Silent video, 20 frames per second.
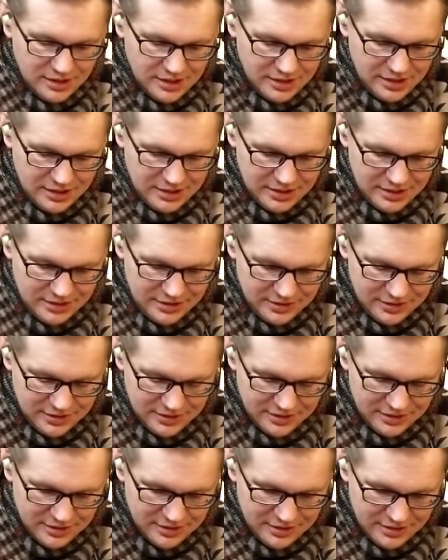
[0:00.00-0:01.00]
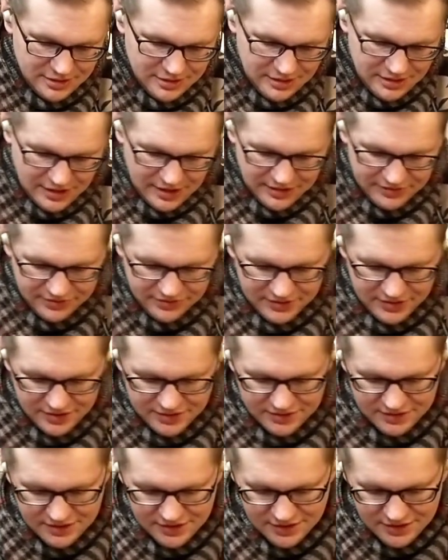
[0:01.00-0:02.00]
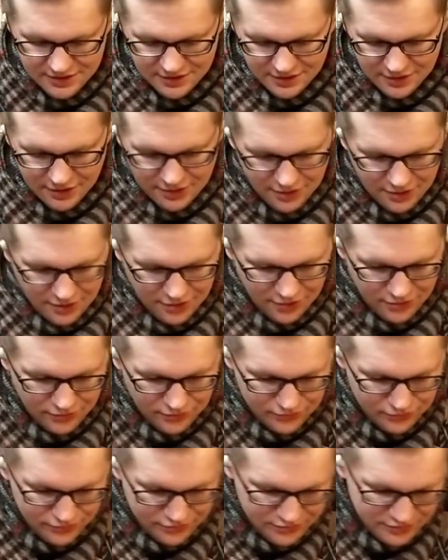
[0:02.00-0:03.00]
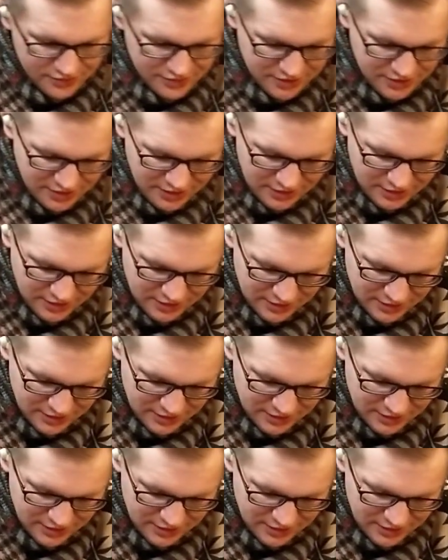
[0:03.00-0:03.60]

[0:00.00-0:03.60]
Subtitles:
And I think the only